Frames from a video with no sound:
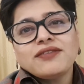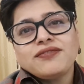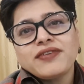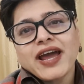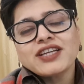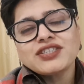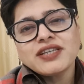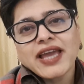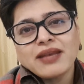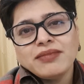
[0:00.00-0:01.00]

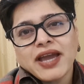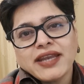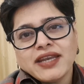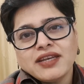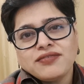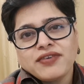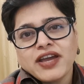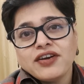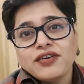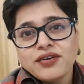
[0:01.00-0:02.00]
fraction can be
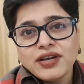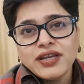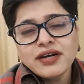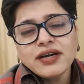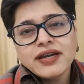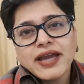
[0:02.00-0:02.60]
identified earlier